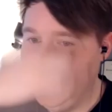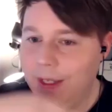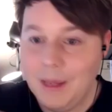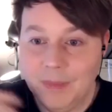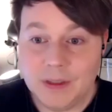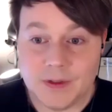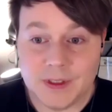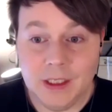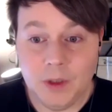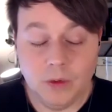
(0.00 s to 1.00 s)
And that mental
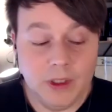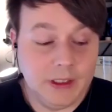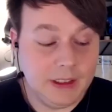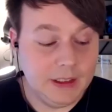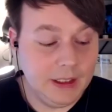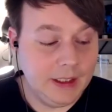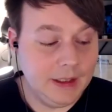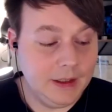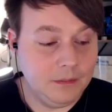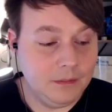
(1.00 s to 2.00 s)
schema really
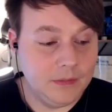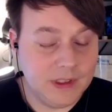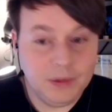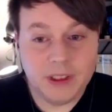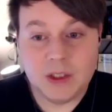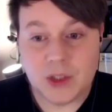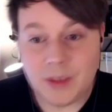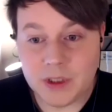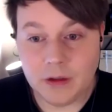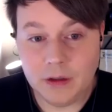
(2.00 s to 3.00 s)
um, deeply
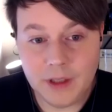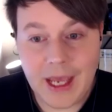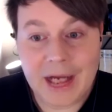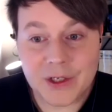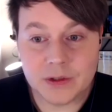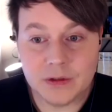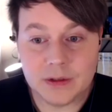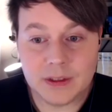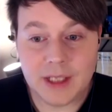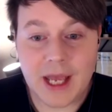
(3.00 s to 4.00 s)
shapes our the
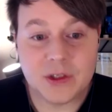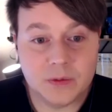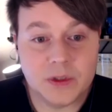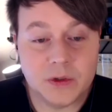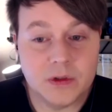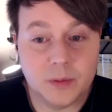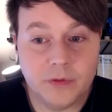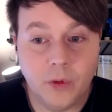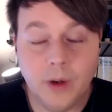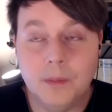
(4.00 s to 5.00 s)
actions the actions we choose to
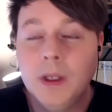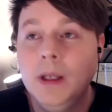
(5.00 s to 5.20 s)
perform.